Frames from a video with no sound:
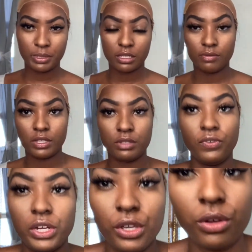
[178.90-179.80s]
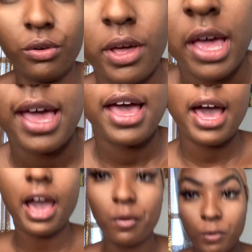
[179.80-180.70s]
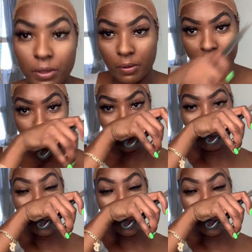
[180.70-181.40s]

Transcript: of this video, I will. And since my